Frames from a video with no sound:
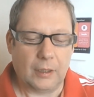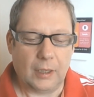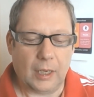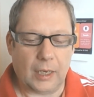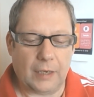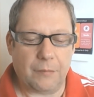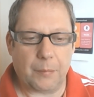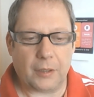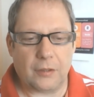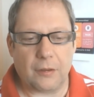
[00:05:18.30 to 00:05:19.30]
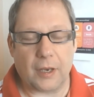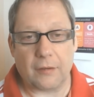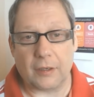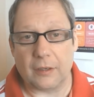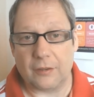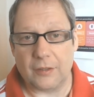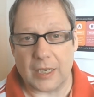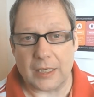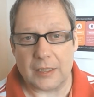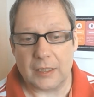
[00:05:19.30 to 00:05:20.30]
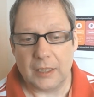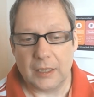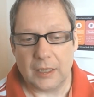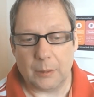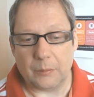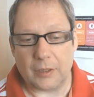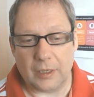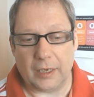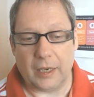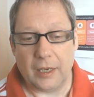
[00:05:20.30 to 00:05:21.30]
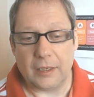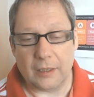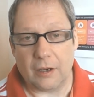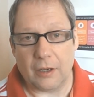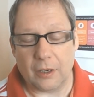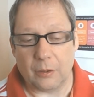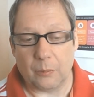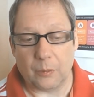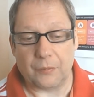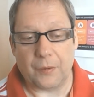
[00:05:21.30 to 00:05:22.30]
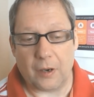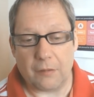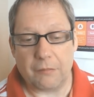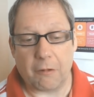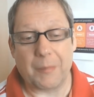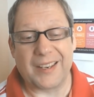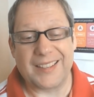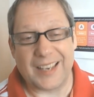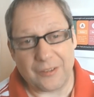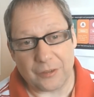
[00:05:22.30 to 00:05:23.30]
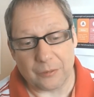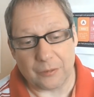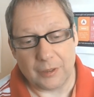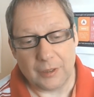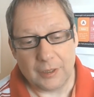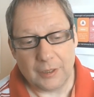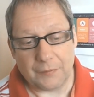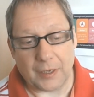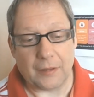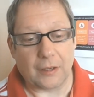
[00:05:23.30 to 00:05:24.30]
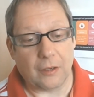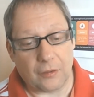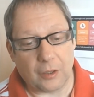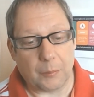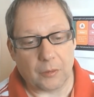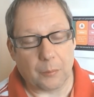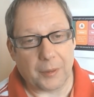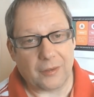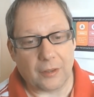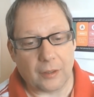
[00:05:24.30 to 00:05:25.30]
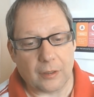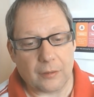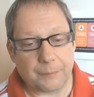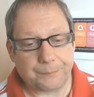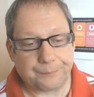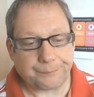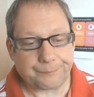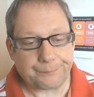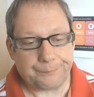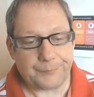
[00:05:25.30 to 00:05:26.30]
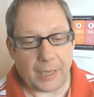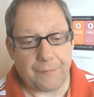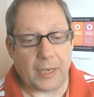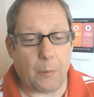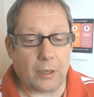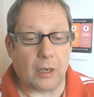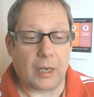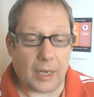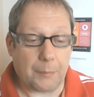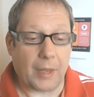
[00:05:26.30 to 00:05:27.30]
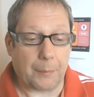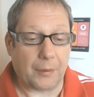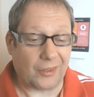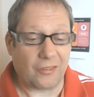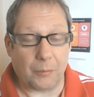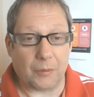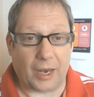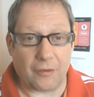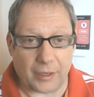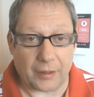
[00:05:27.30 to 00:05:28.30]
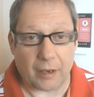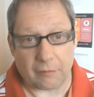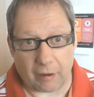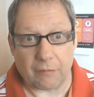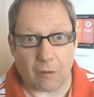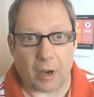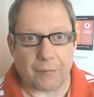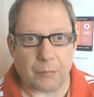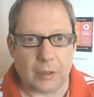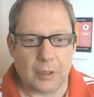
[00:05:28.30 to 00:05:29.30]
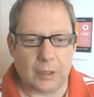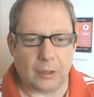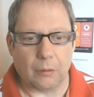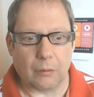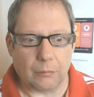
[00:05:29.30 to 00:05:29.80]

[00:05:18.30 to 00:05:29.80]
And even by 2006, it was clear Yahoo was far from essential for either consumers or businesses. If anyone could claim that position, it was actually their great rival, Google.